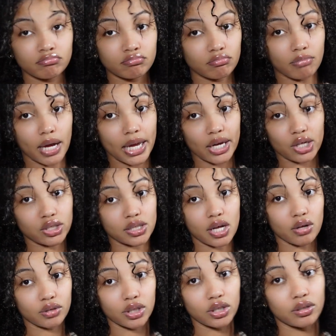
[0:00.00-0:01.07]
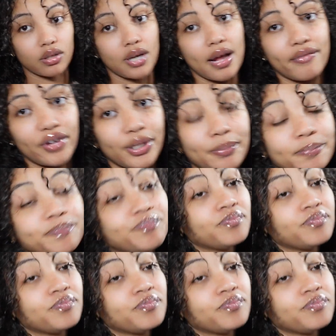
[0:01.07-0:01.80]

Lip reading: my hair is healthier than ever,